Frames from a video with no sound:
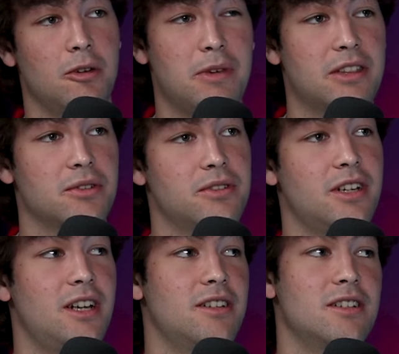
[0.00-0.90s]
I'll make those
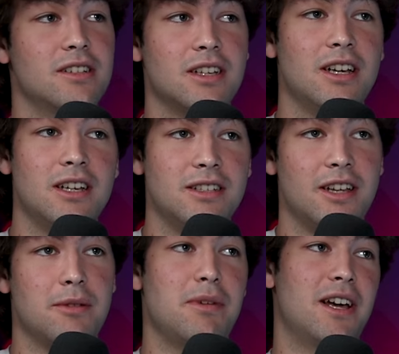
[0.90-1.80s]
changes,
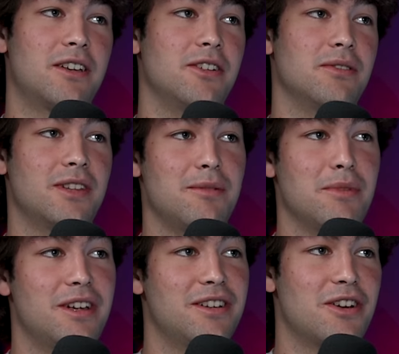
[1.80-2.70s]
send it back. That
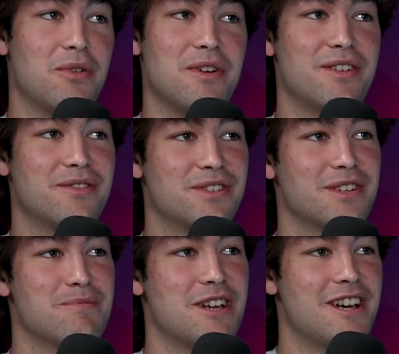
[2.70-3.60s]
might go on for
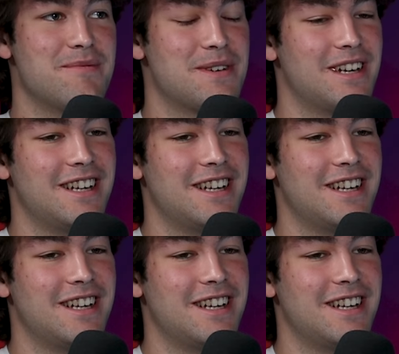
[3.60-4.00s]
some time.